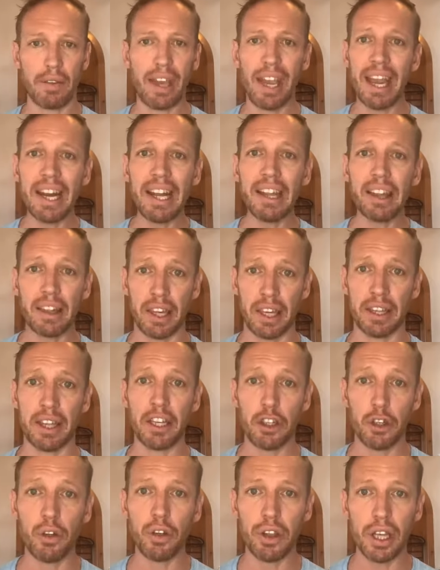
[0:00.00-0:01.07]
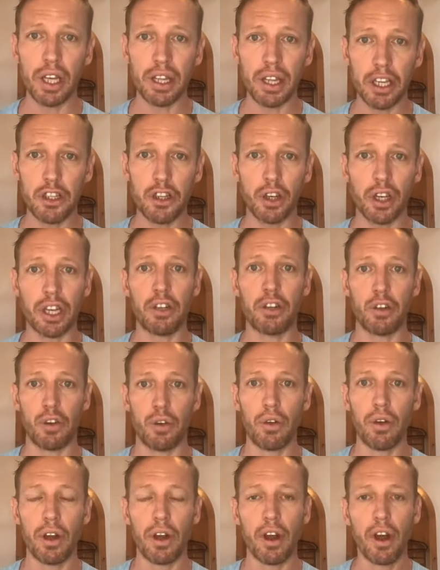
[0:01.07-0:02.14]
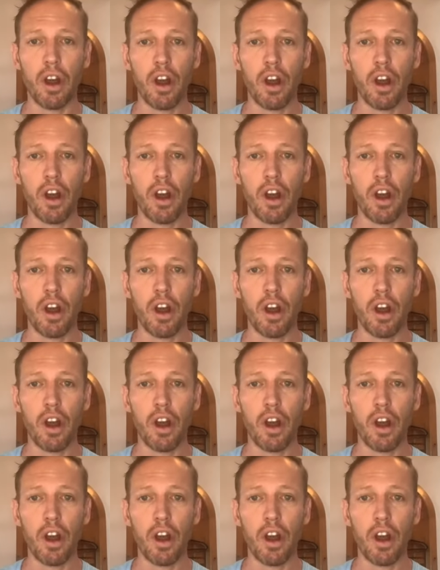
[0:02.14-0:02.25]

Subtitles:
anything that you think that you can do